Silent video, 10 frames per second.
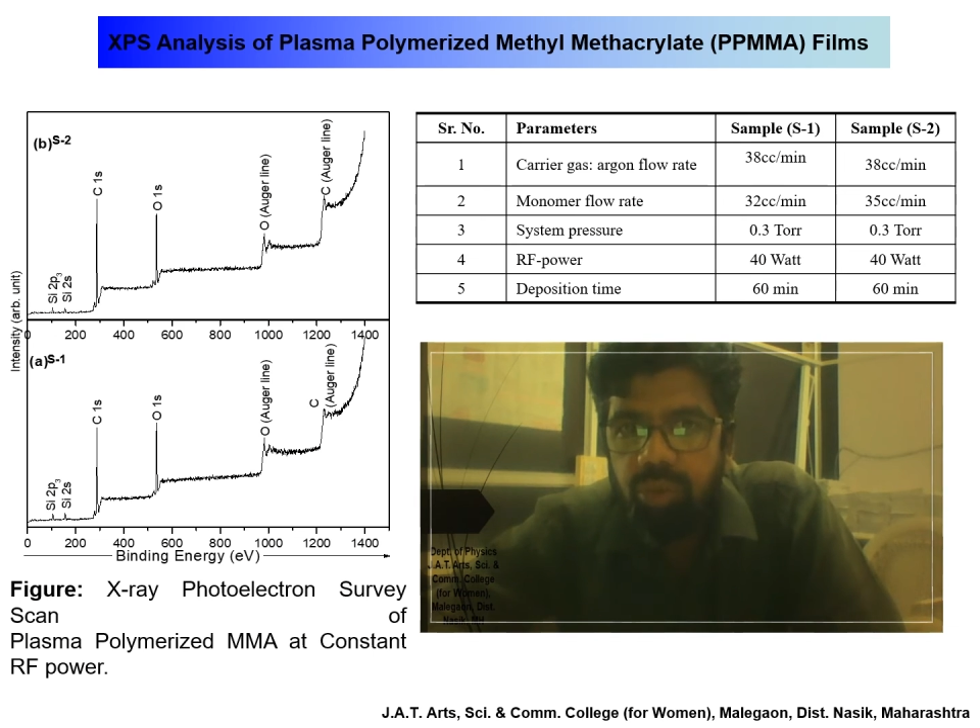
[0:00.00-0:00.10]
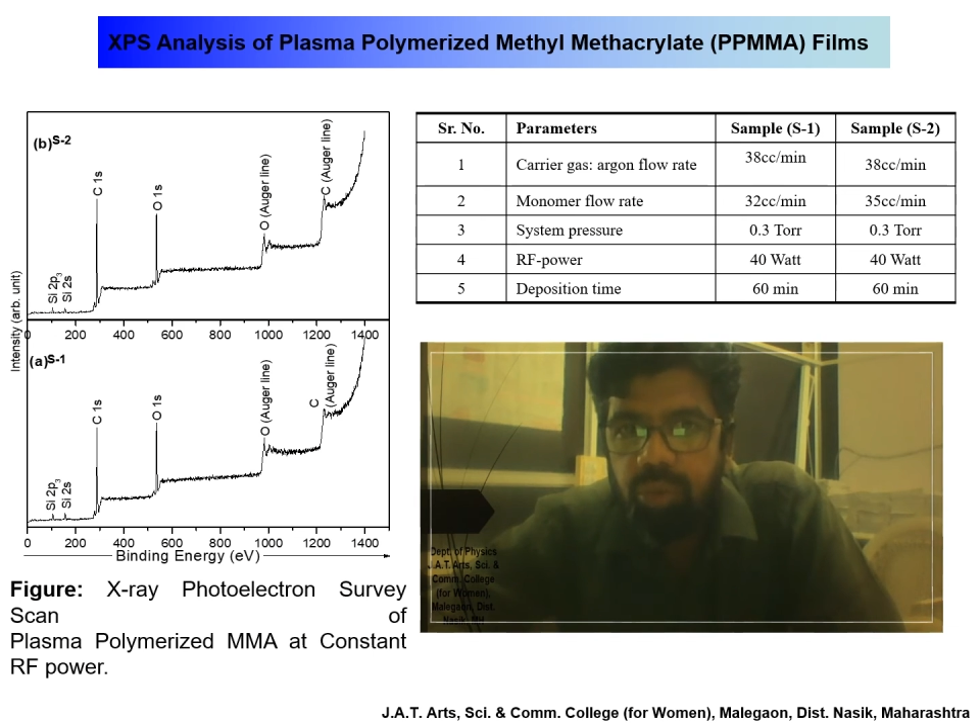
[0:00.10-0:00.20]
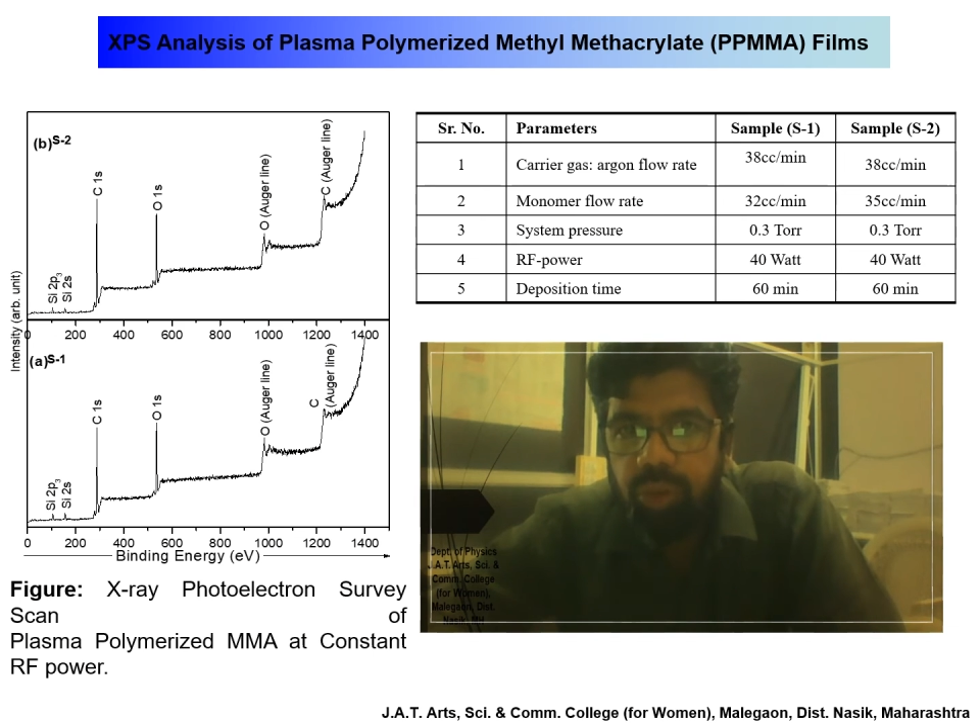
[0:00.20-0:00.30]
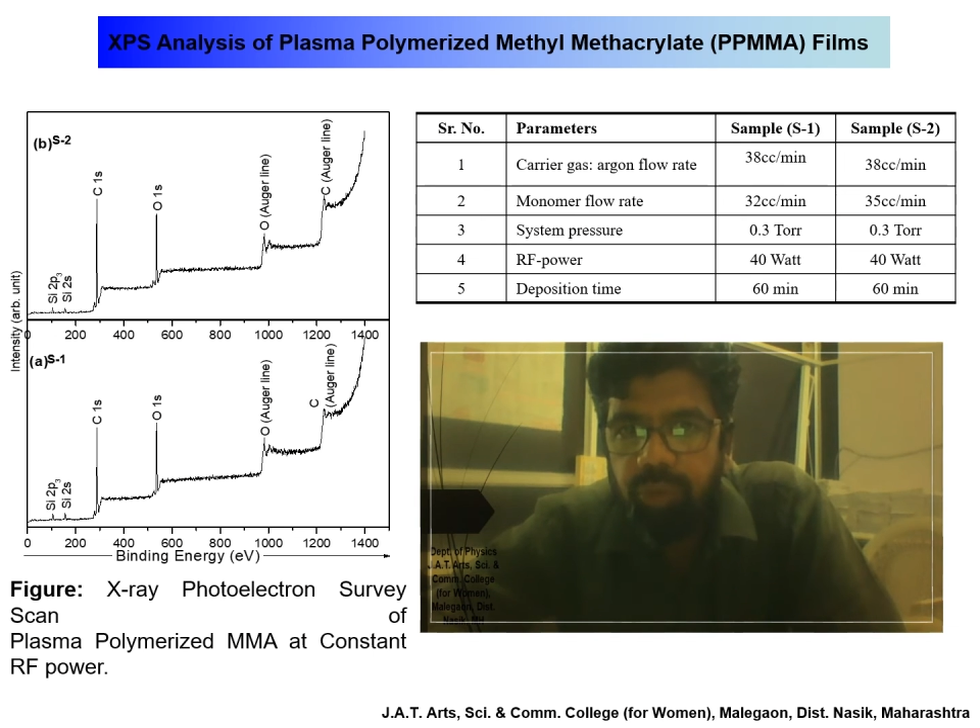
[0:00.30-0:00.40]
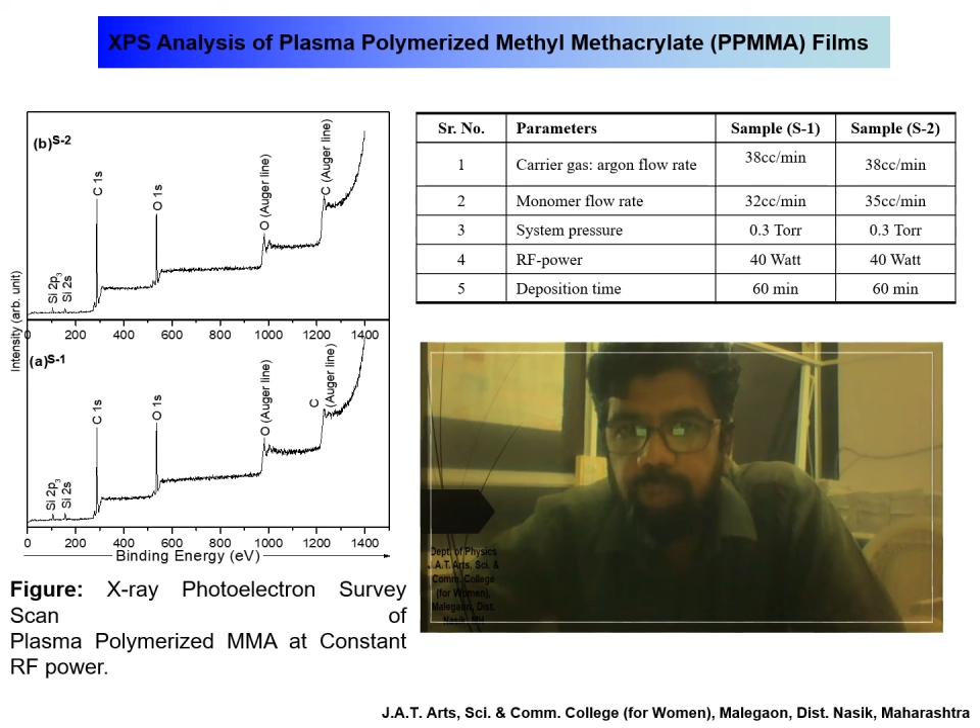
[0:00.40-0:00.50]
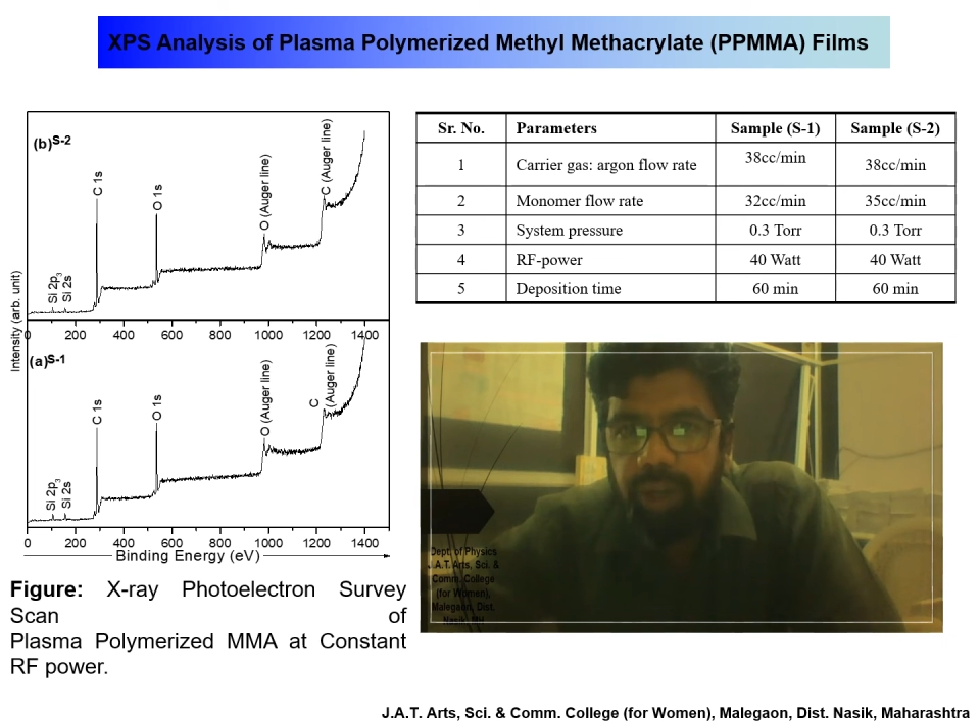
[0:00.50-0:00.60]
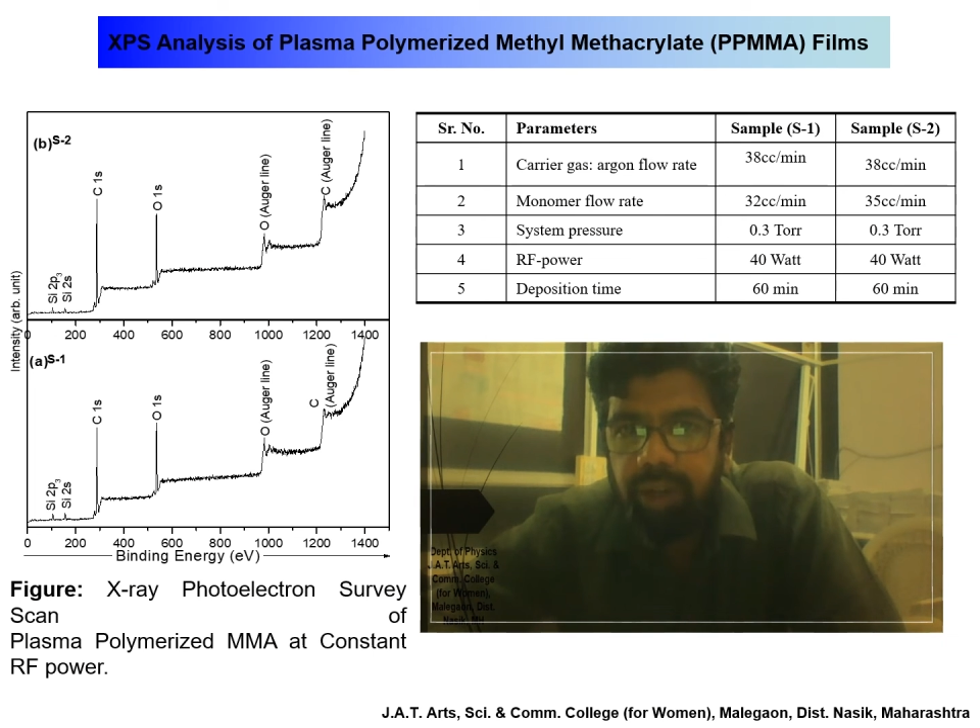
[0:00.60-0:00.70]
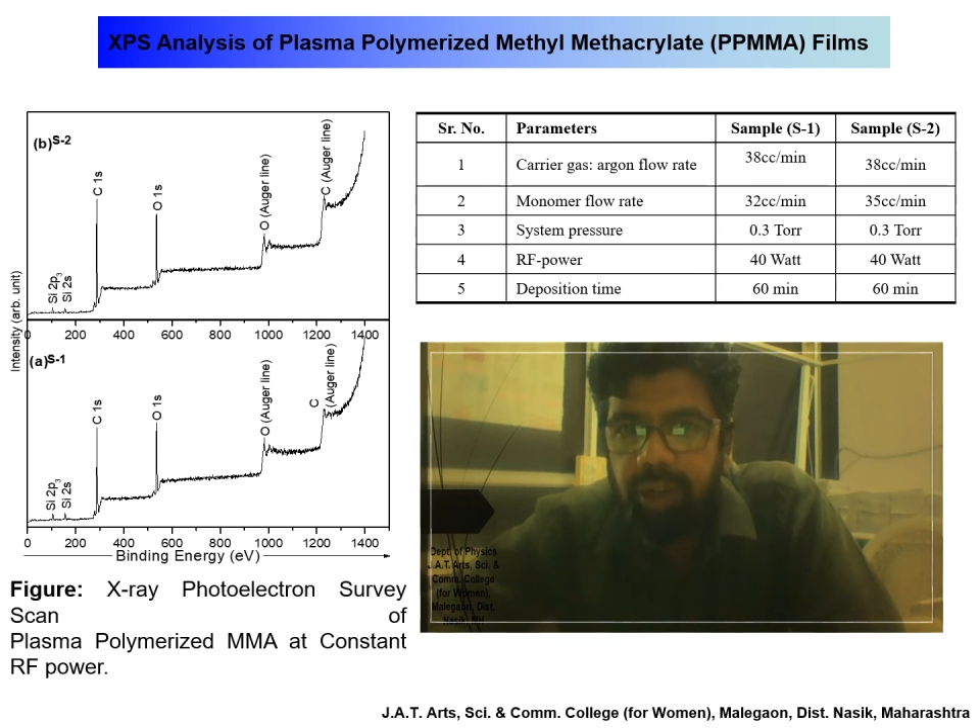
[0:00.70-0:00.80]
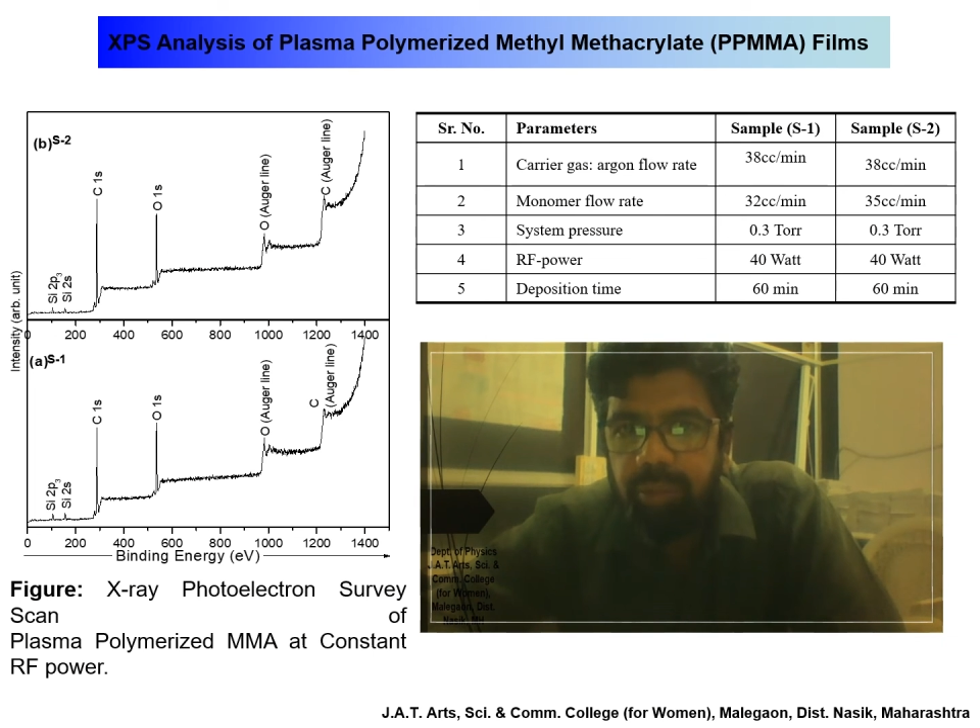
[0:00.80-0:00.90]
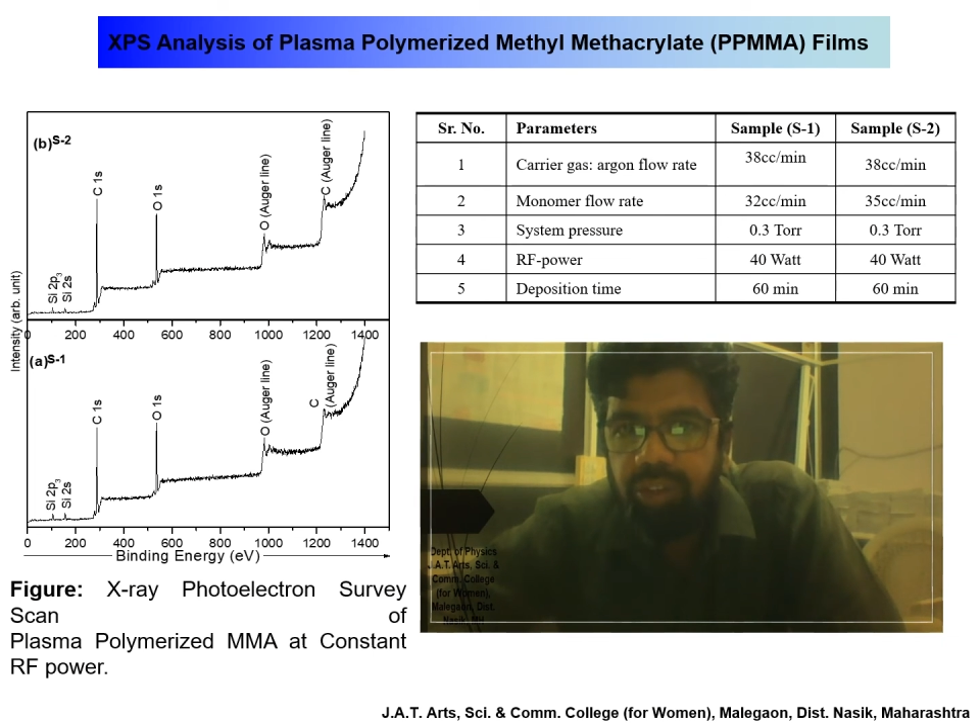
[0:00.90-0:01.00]
two
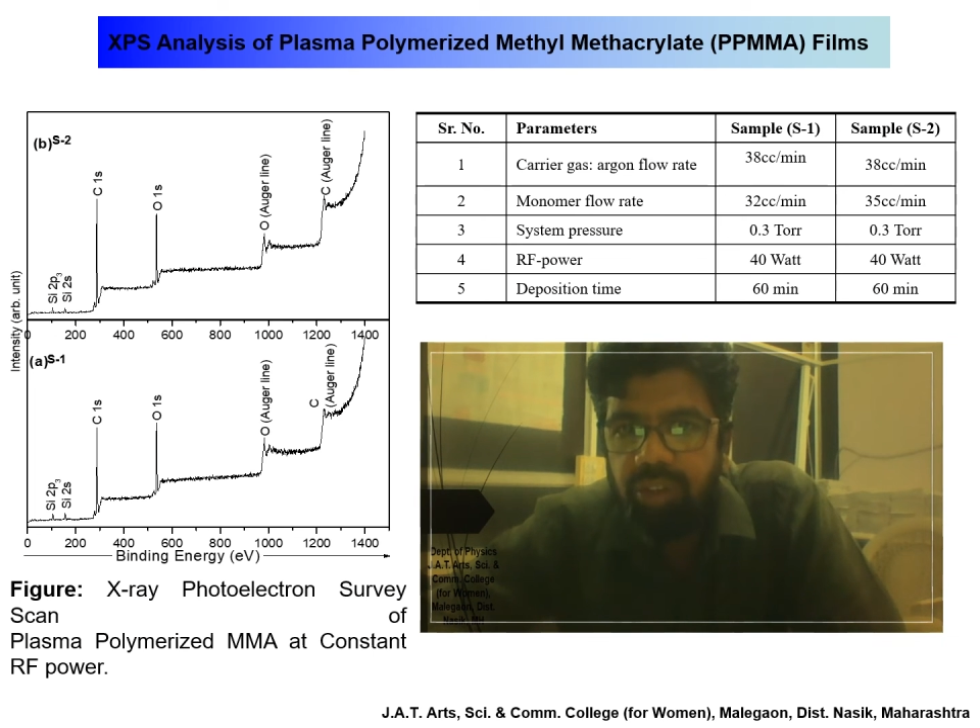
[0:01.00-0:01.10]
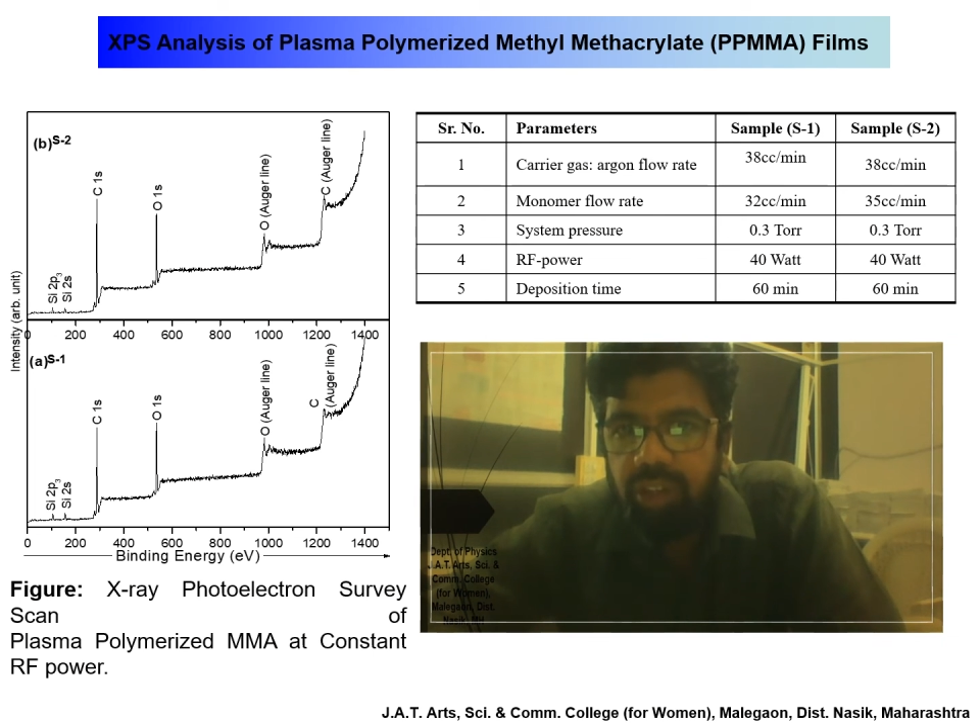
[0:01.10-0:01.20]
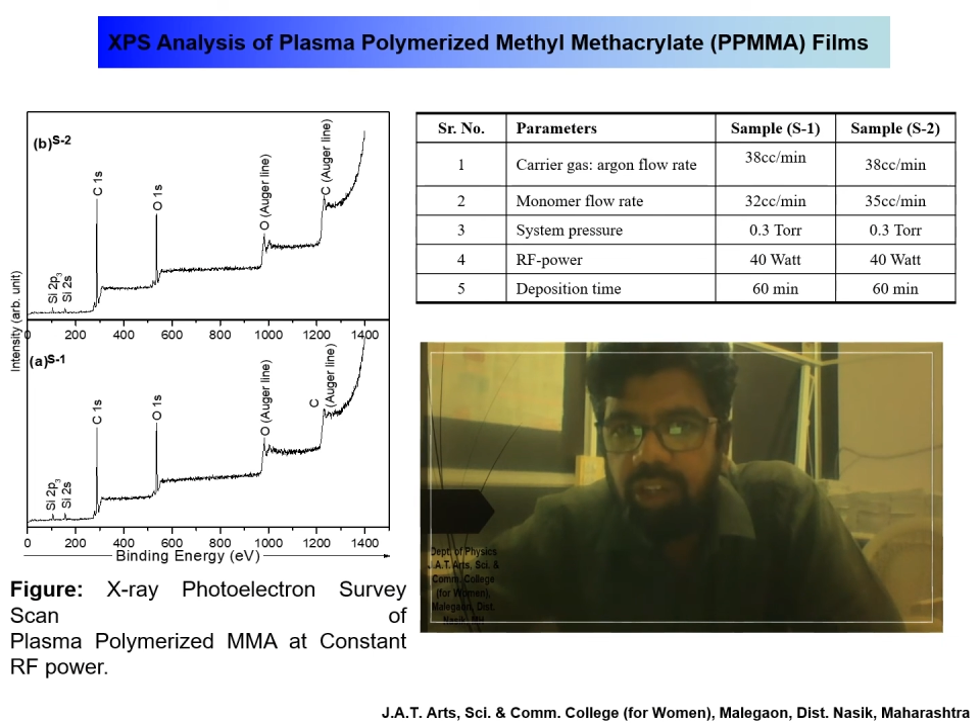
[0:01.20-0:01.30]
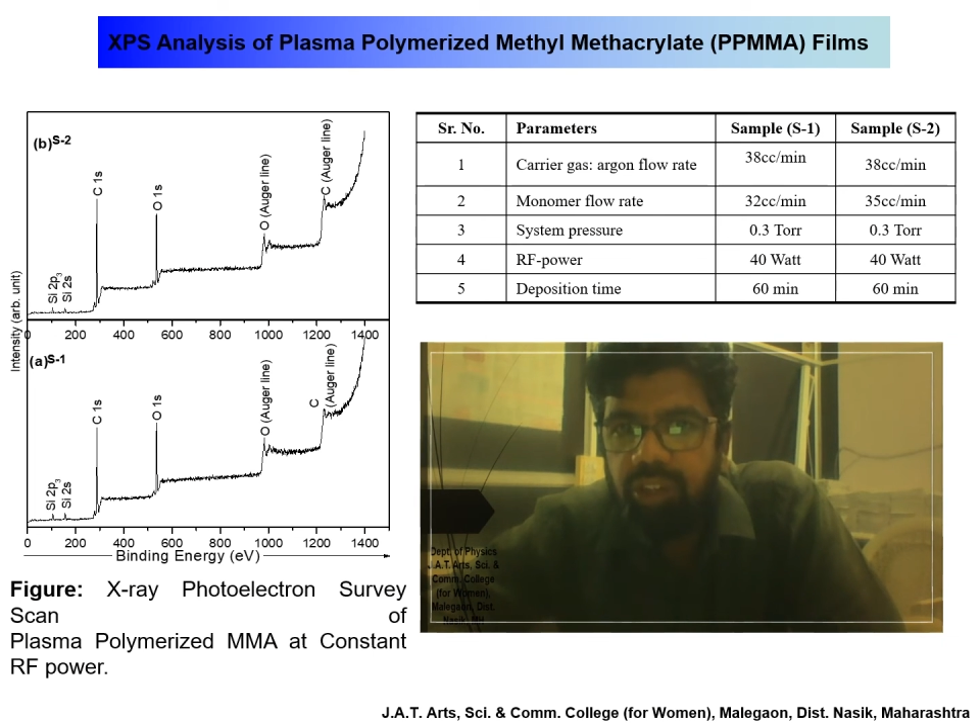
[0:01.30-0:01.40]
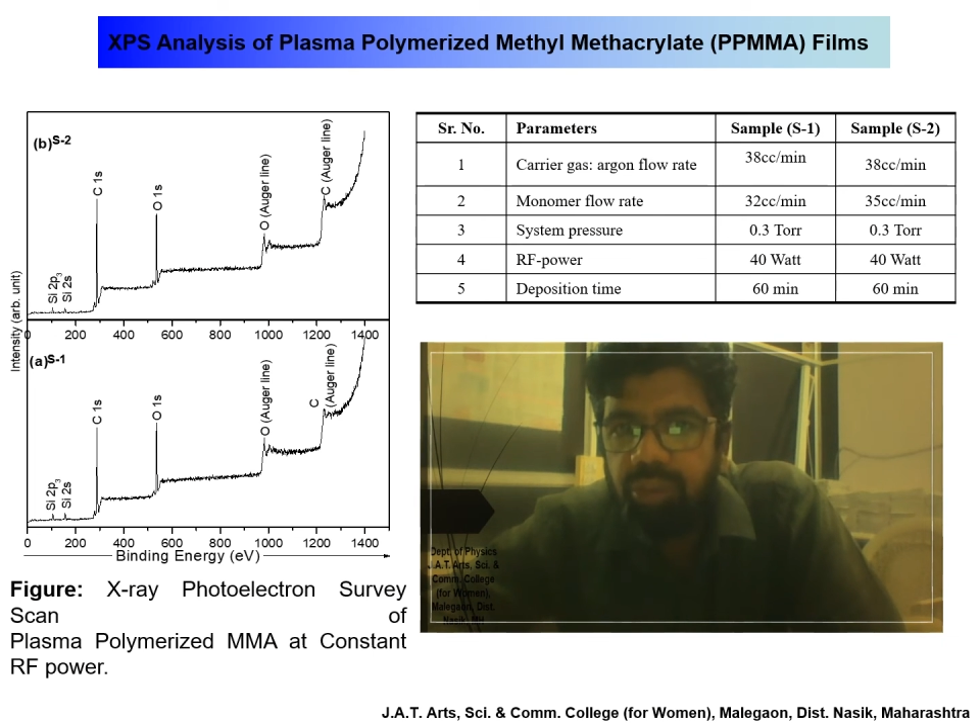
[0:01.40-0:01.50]
spectra basically